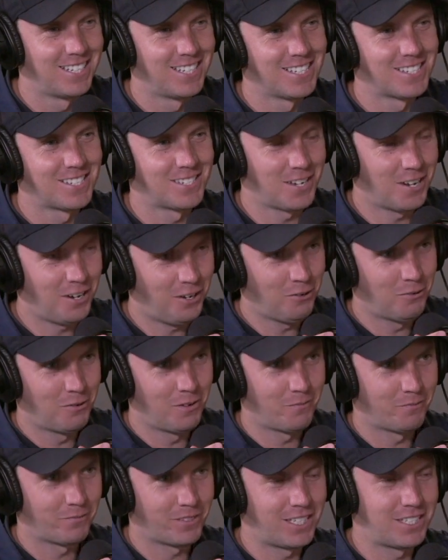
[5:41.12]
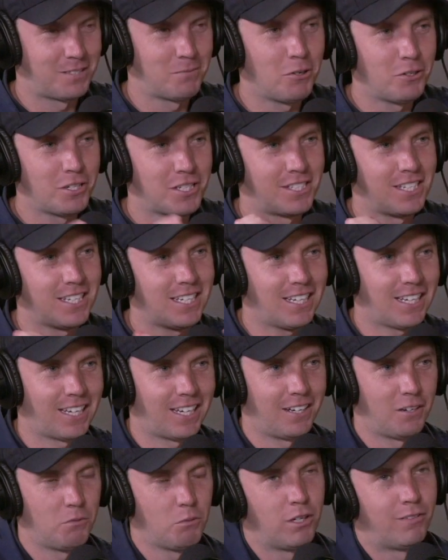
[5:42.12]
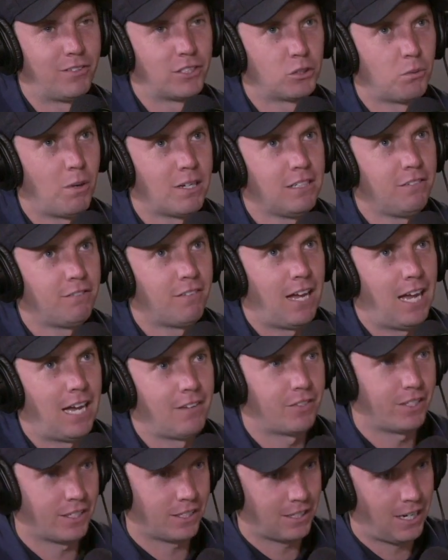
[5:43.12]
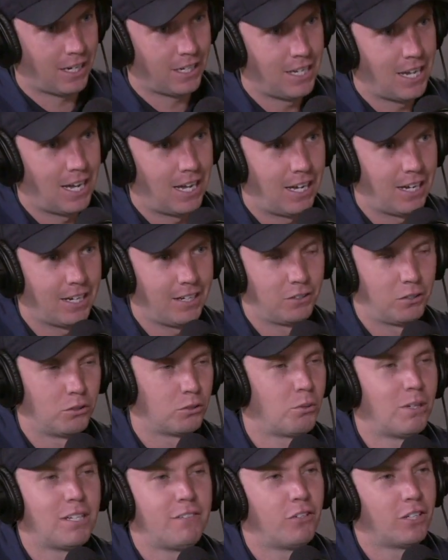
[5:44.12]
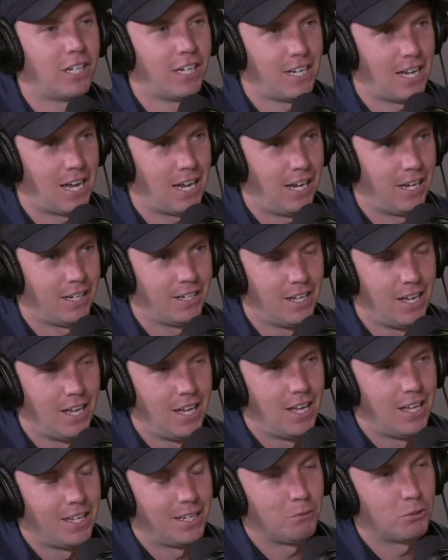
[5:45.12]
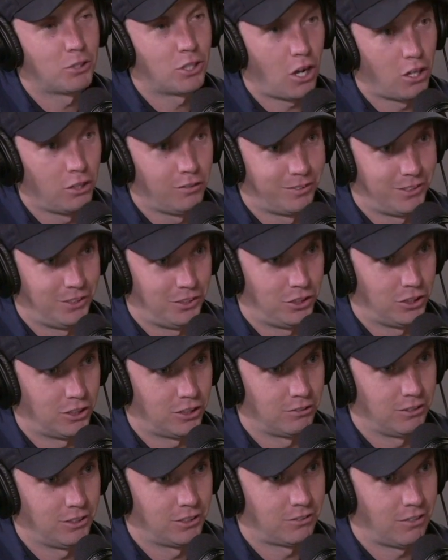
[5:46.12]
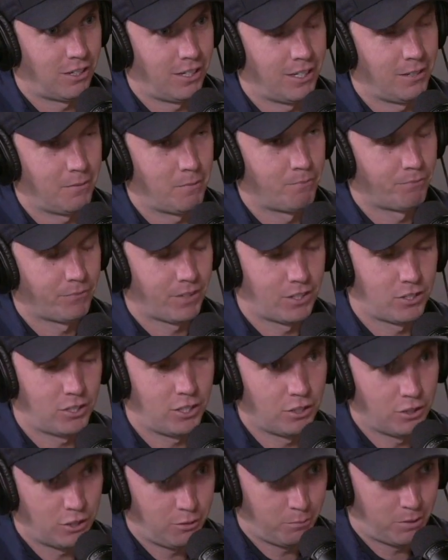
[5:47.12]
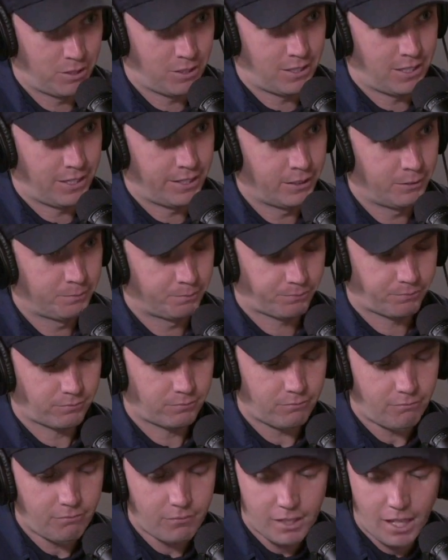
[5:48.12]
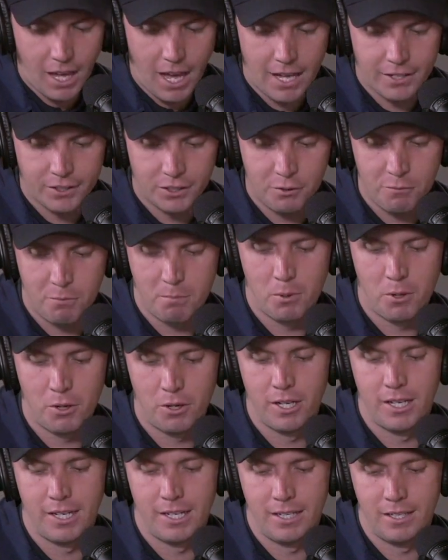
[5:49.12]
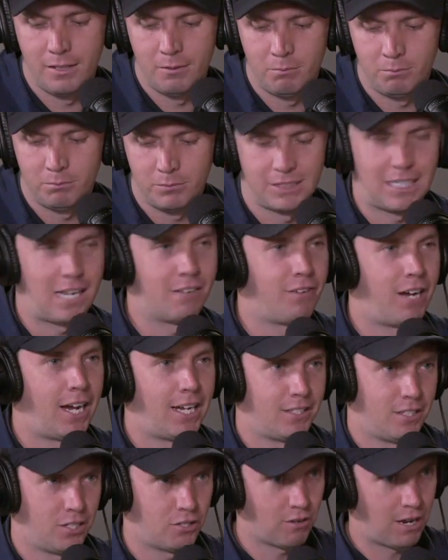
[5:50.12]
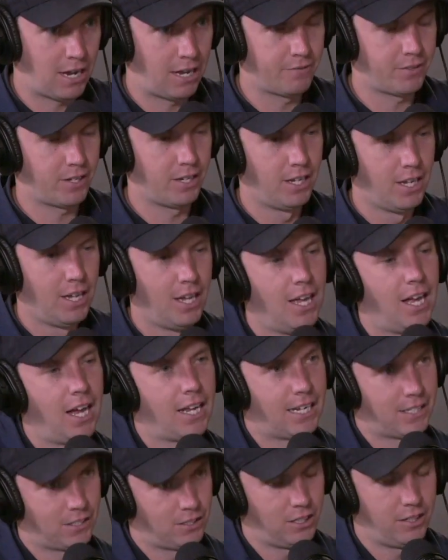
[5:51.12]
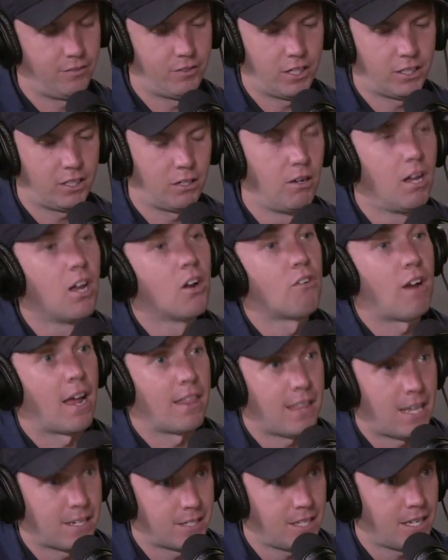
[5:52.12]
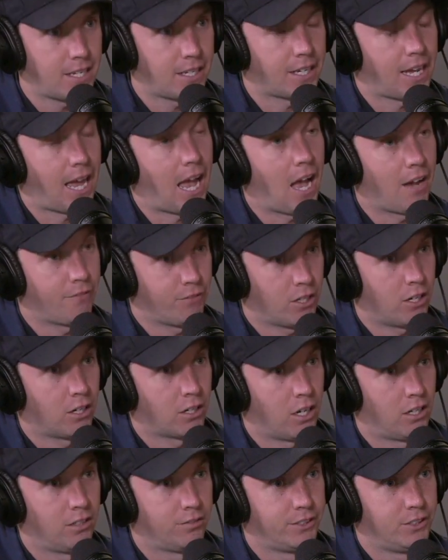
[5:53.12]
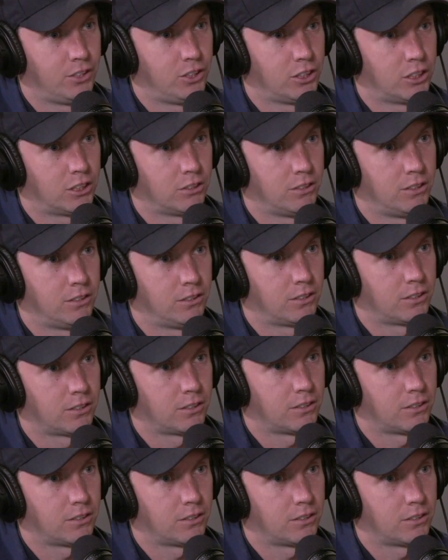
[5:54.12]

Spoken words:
So they brought this thing in worth a $25.99 or $24.99. It was golf insurance, right? Okay. So you'd come to the till, and you've bought a set of irons and a driver, and I'd served it. I'd go, right, last thing, have you got golf insurance?